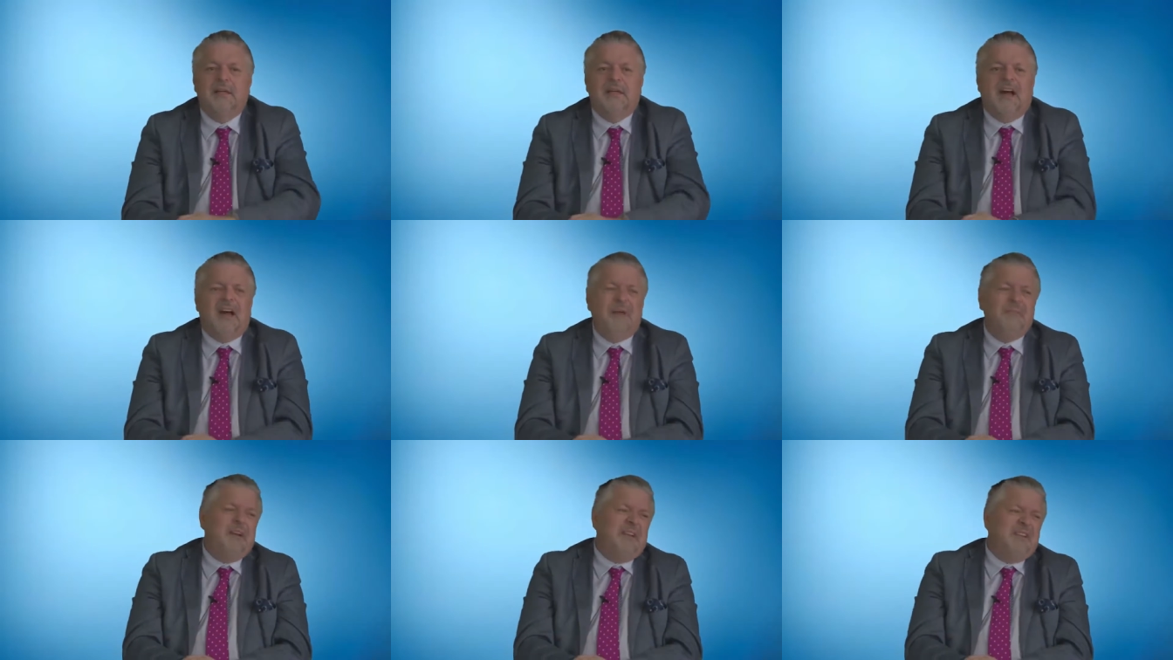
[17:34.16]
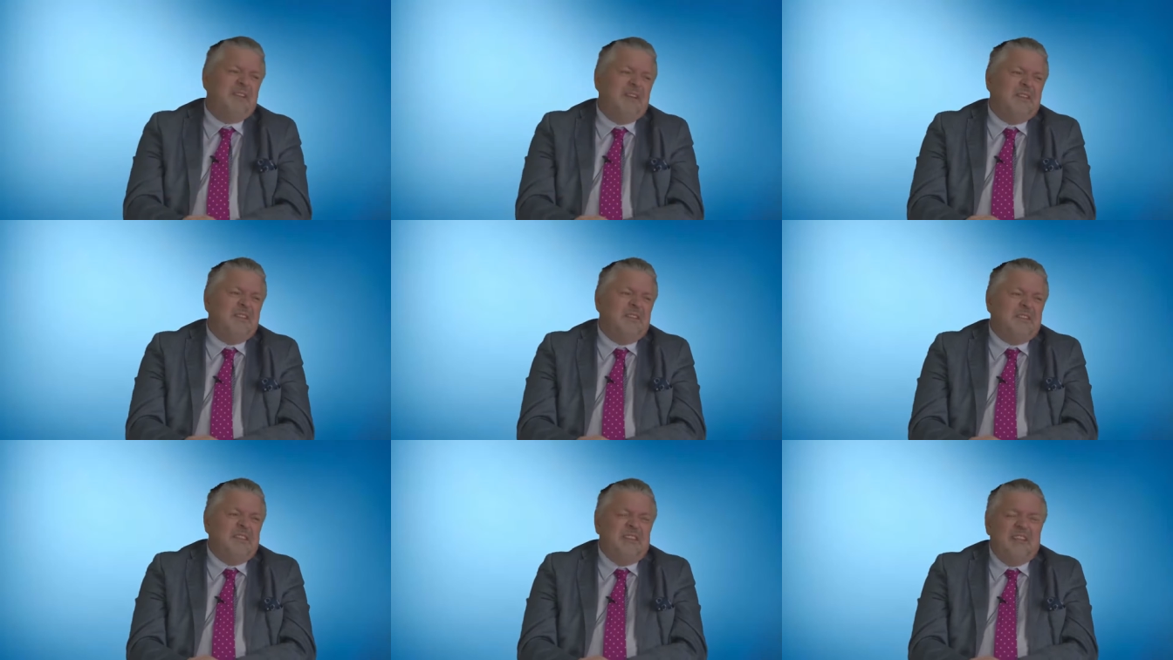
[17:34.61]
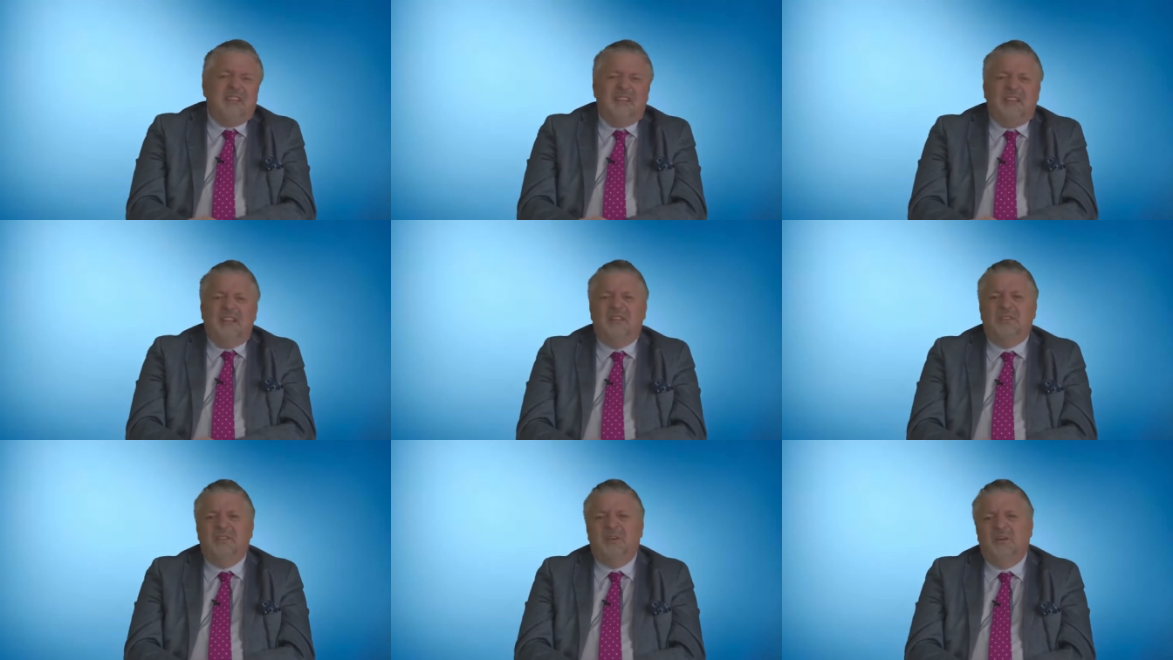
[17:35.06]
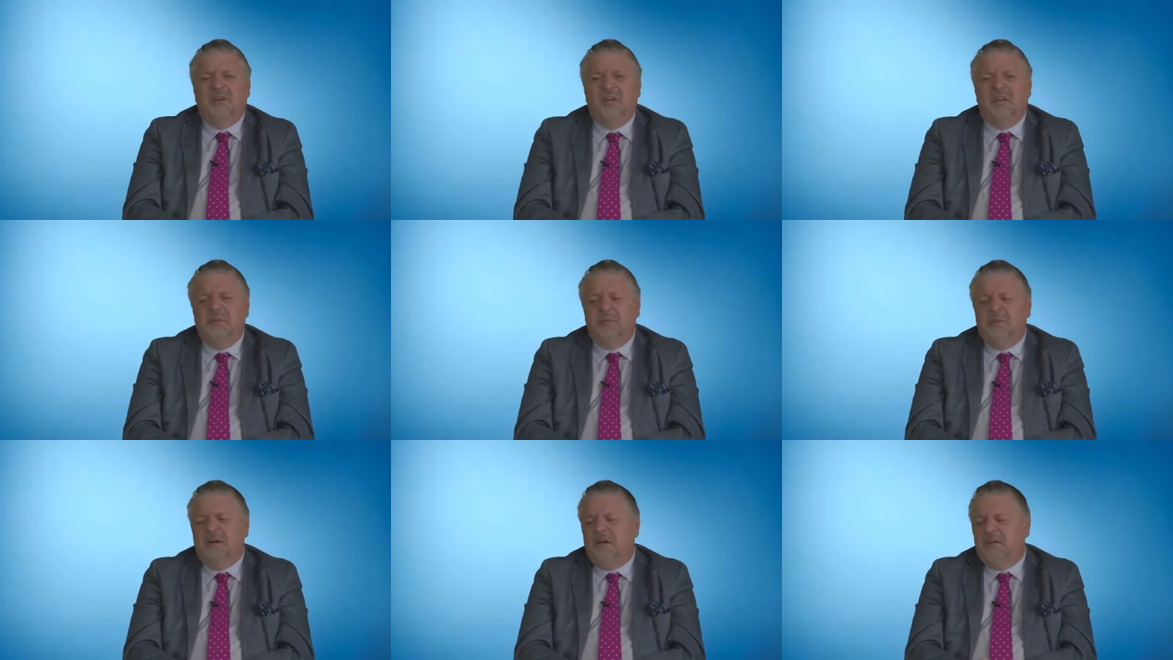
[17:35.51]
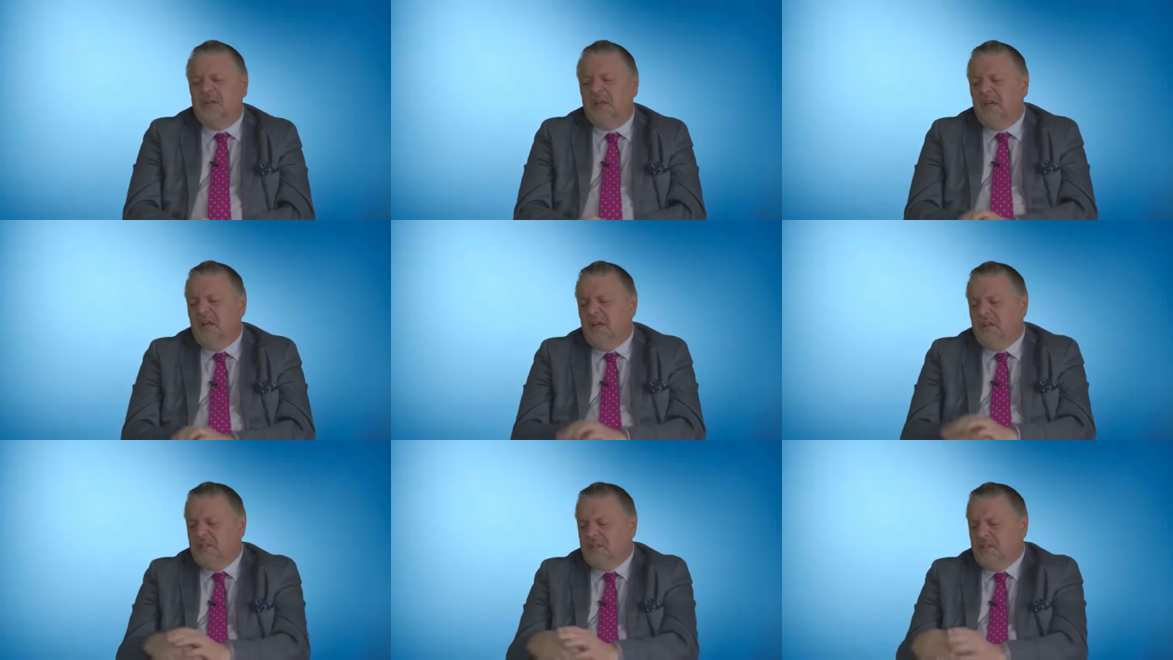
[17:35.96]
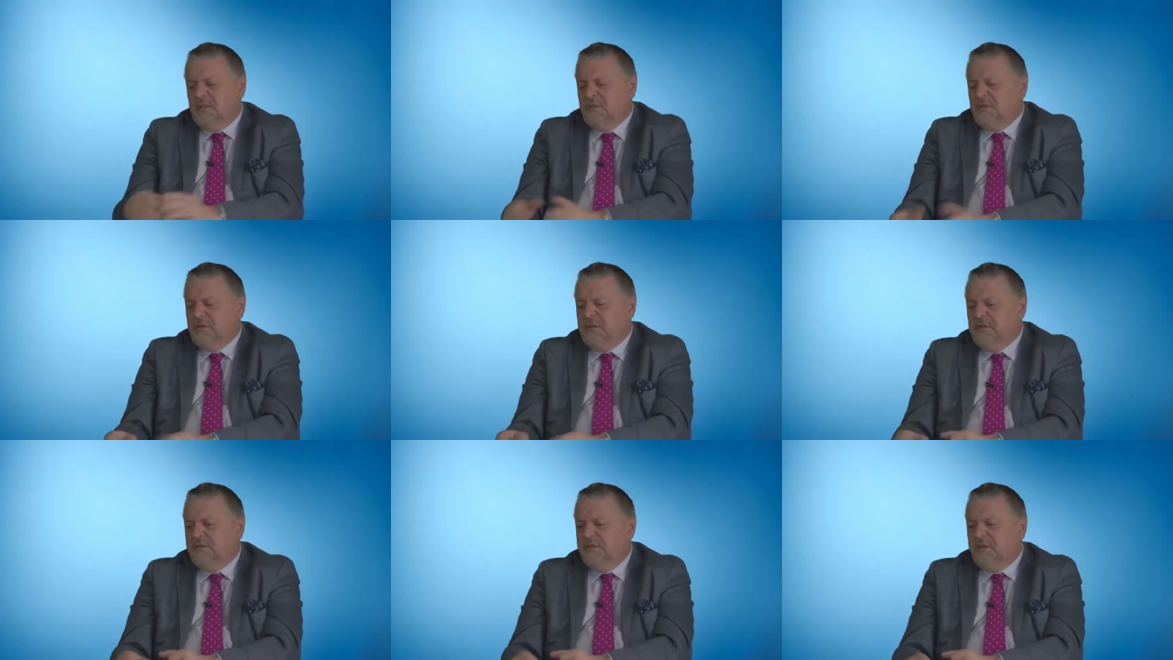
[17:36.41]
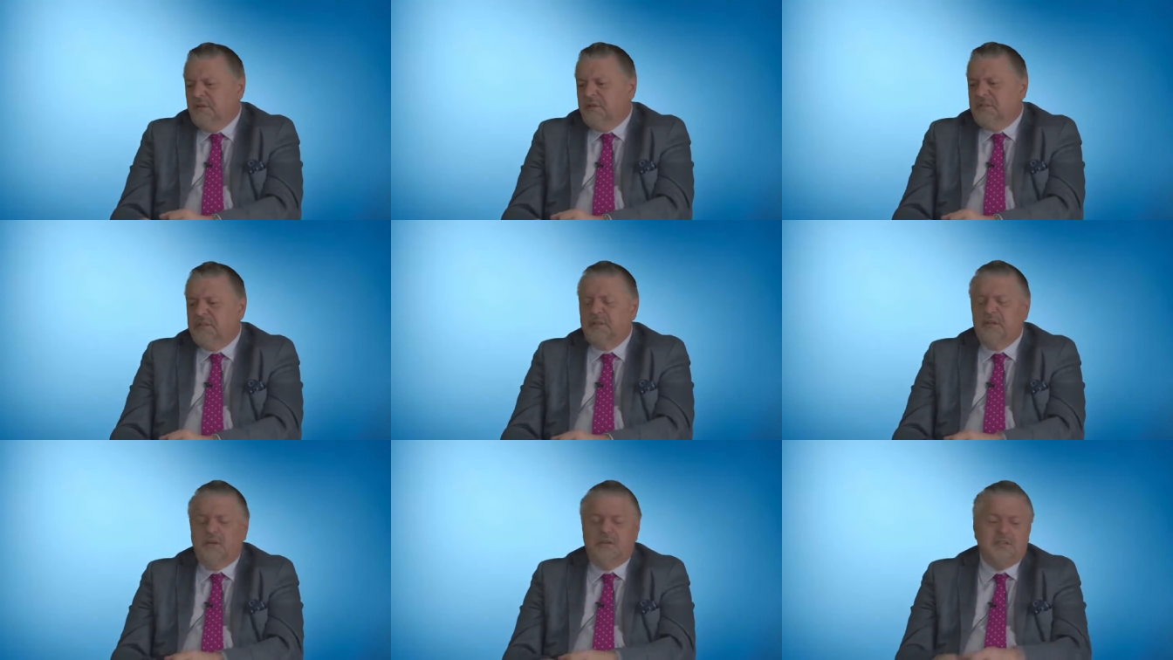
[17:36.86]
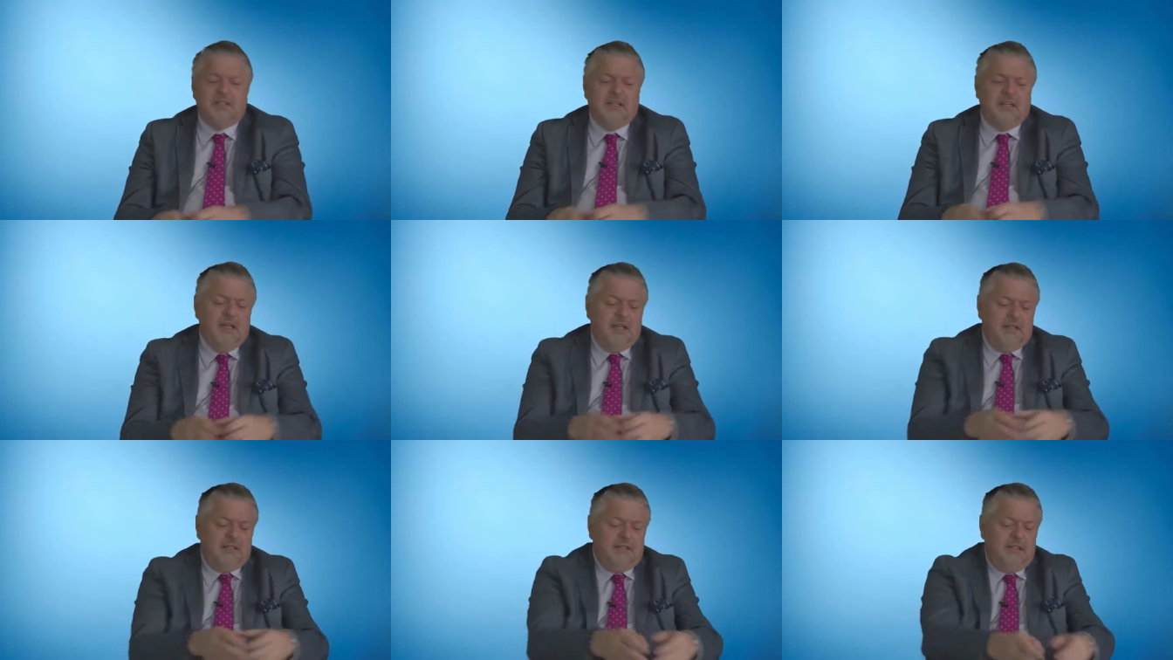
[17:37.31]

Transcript: I'm not interested in, in talking about solution focused coaching.